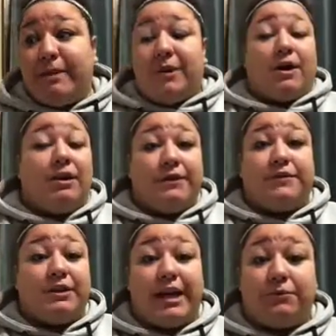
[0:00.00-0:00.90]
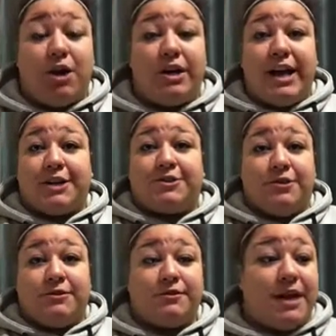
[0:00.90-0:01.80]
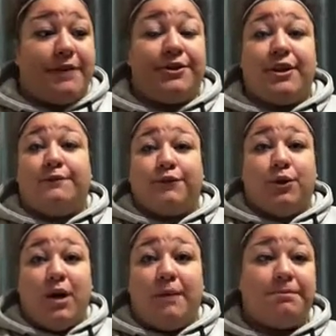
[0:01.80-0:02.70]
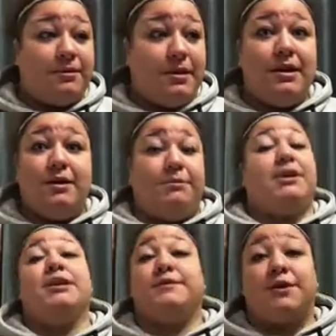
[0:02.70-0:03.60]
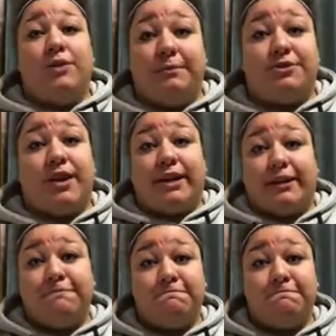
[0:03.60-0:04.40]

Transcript: my raw lifting, like raw nationals, everything flew up because of equipped training.